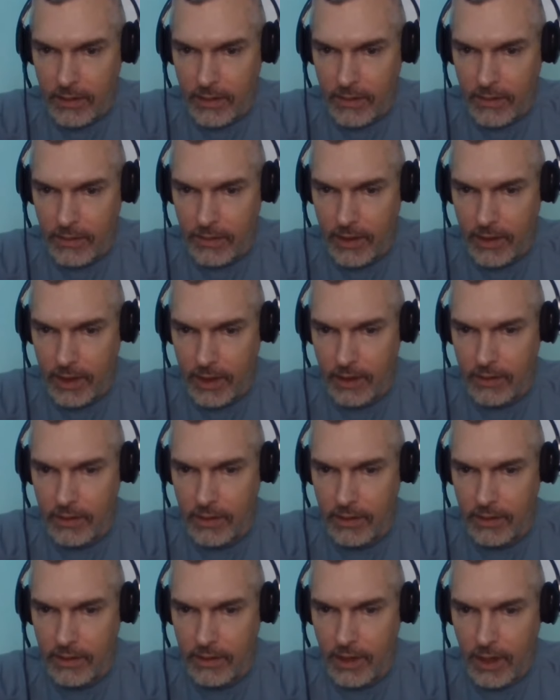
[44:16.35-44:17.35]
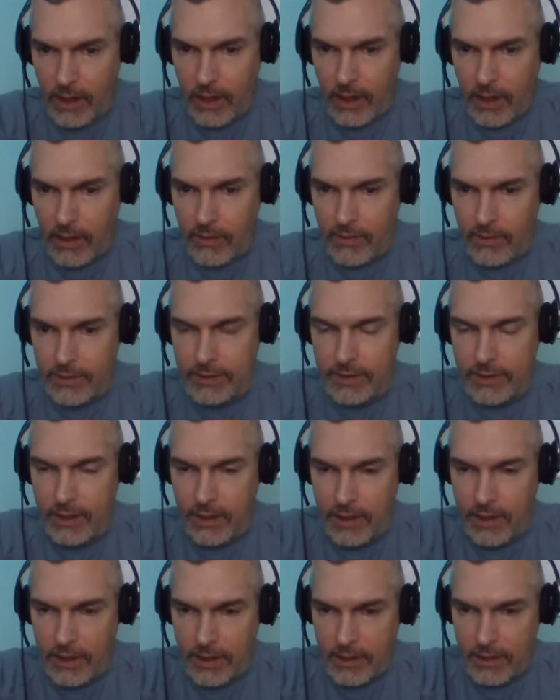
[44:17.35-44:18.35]
I'll download. When
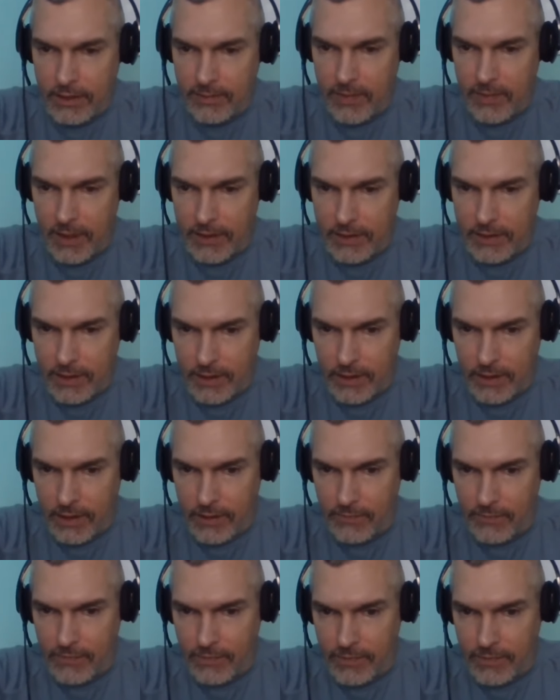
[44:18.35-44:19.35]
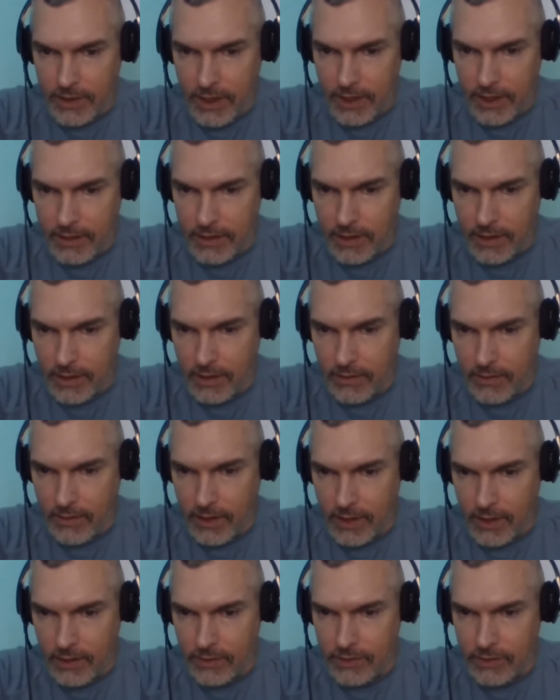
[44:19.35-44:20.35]
studying, it's best to learn from Jason and no one
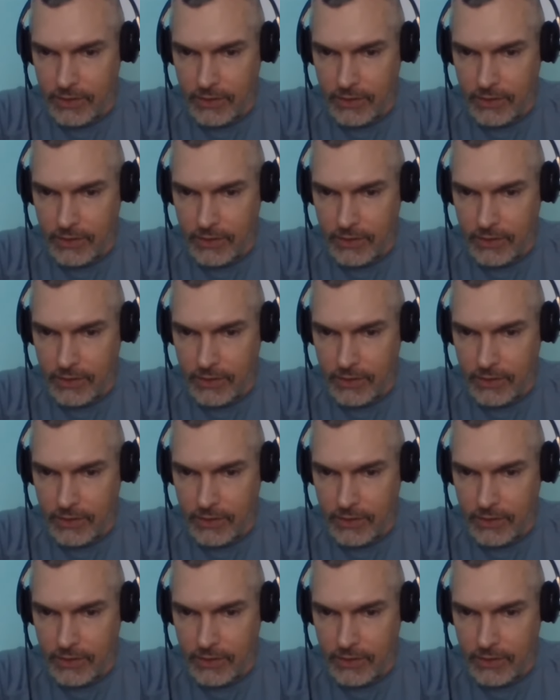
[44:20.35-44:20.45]
else,